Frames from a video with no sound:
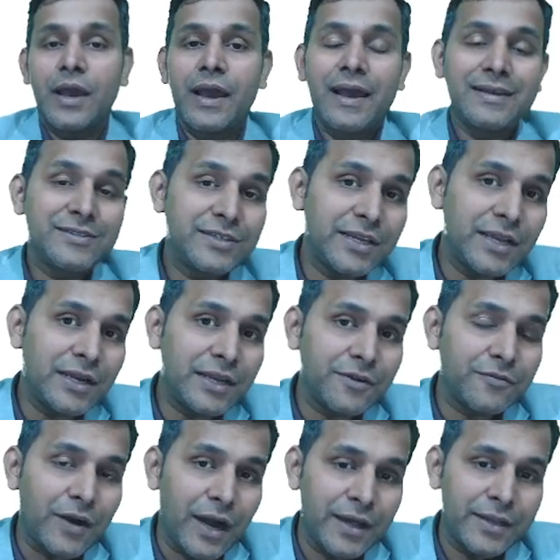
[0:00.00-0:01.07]

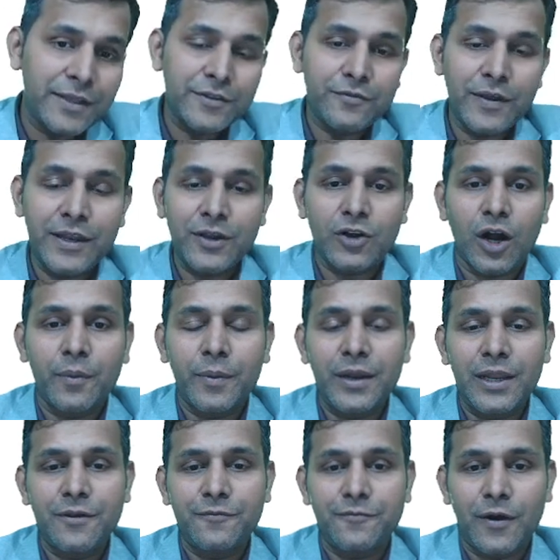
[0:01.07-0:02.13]
SGLT1 is very
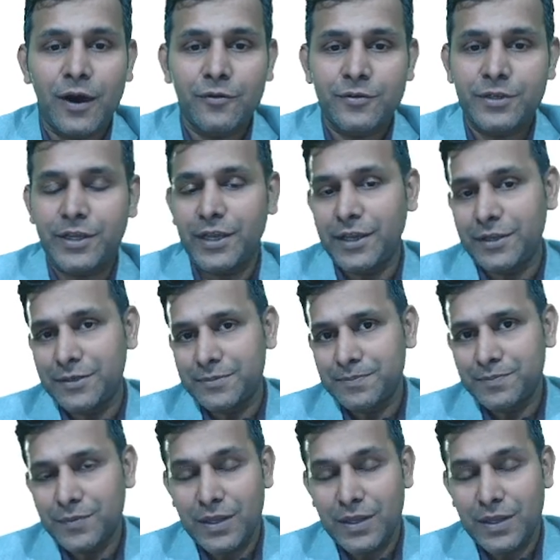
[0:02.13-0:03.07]
commonly found in